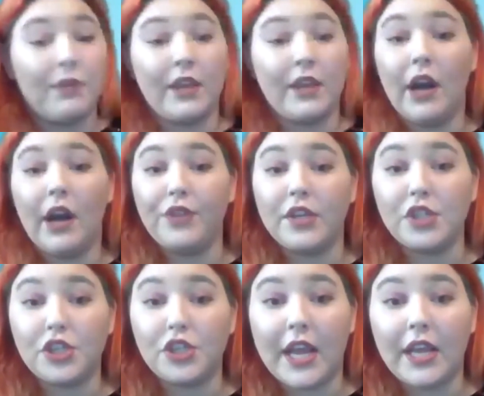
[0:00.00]
Health
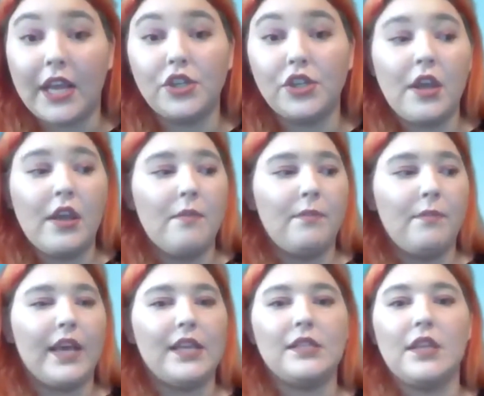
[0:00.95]
Exchange
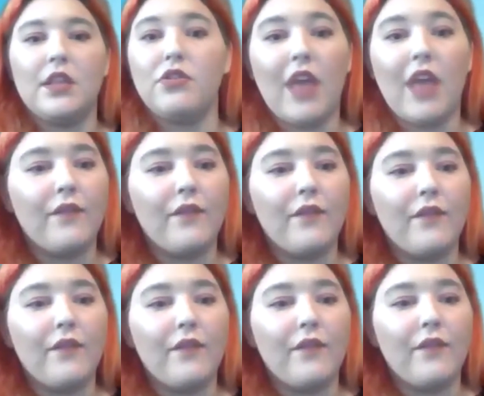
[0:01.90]
because they've
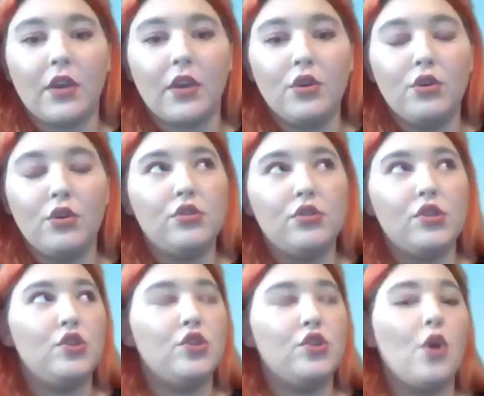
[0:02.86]
taught me
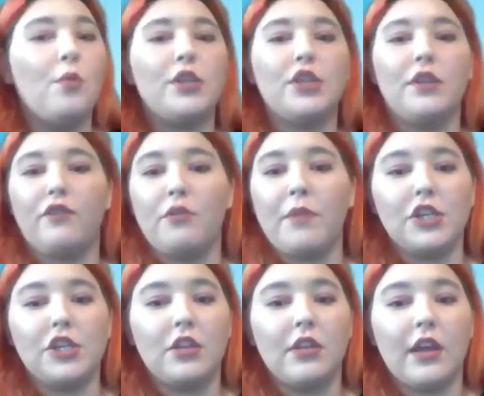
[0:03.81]
so much
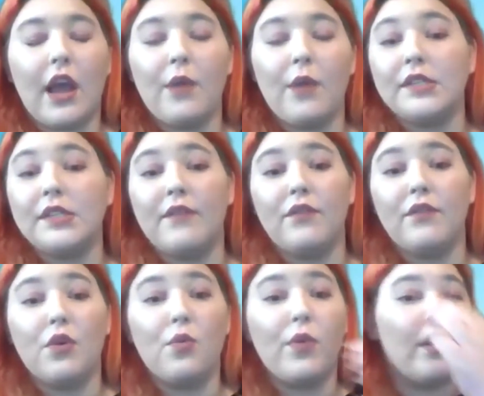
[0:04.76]
information that I wasn't even
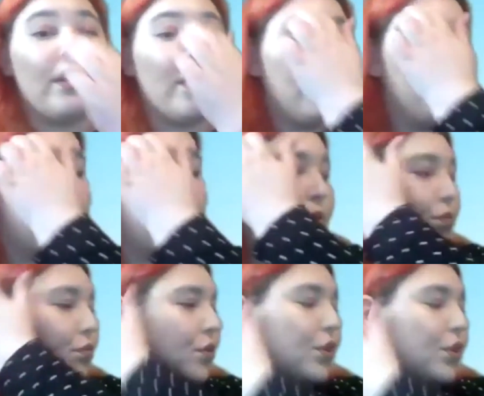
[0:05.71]
aware of. So
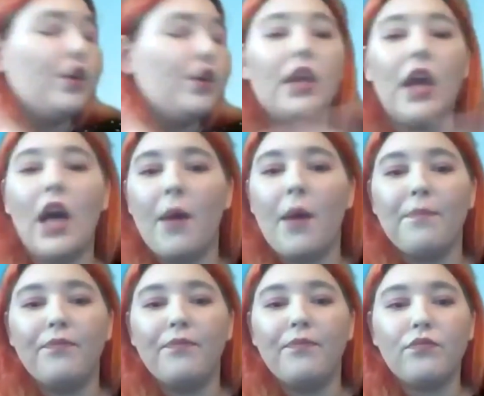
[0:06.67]
good
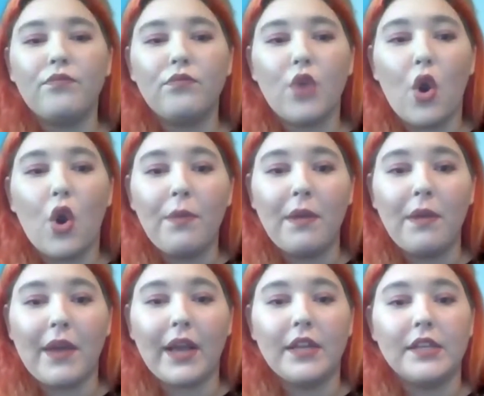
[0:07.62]
coping
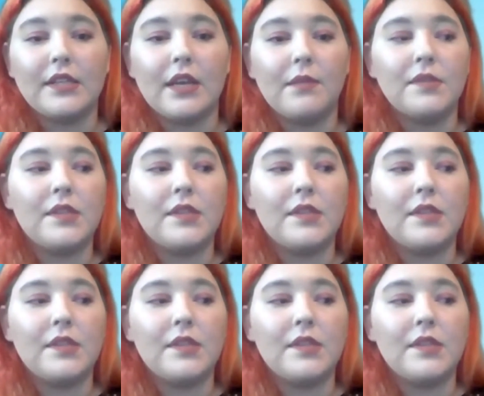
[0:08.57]
mechanisms.